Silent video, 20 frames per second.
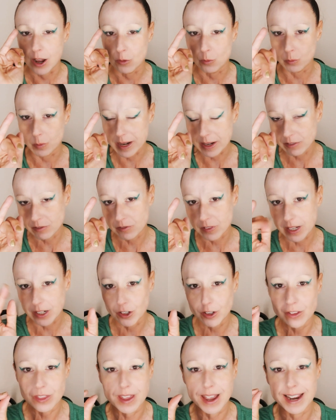ring
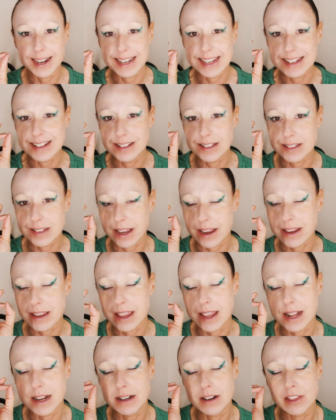finger. That is,
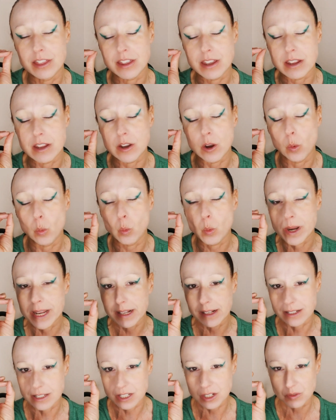again, the
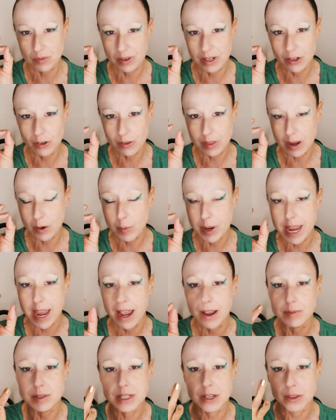weakest finger that we
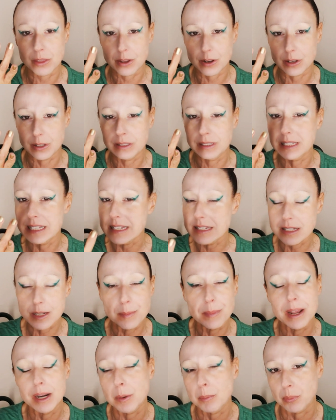have, so the least
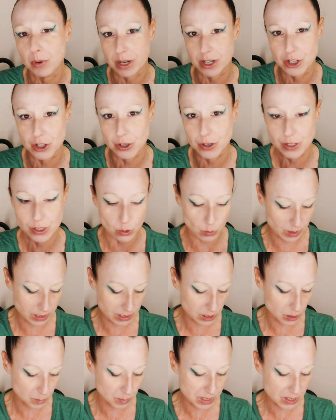amount of pressure is going
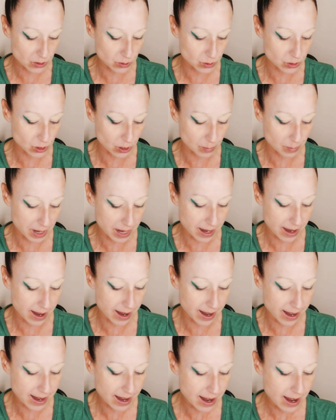to be used on my
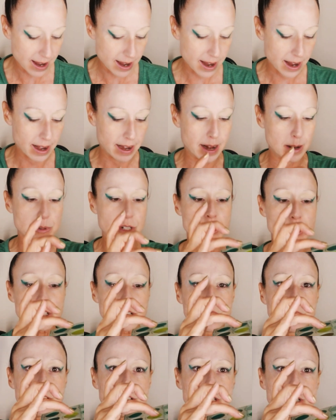eye. And I'm just
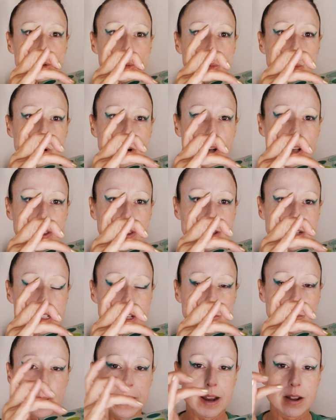going to swirl this
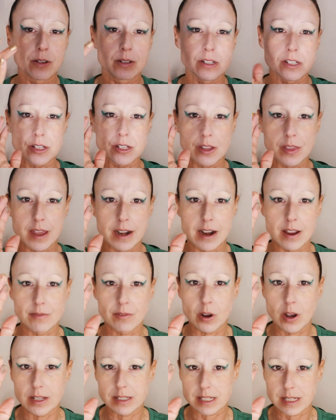around so that I've
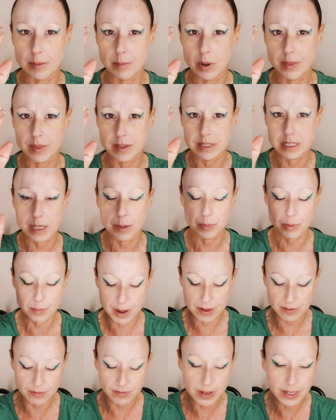got some on the tip of
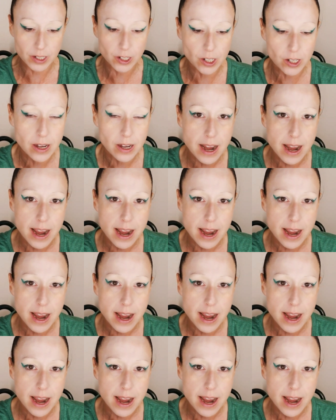my finger,